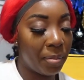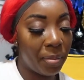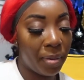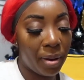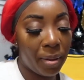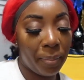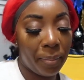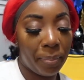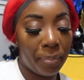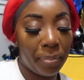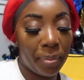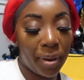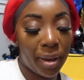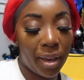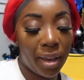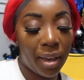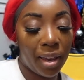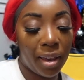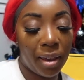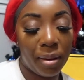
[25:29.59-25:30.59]
my
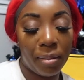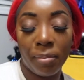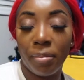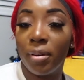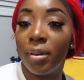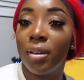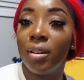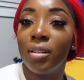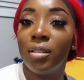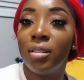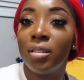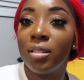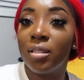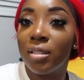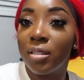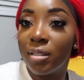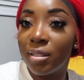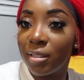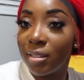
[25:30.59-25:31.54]
babies.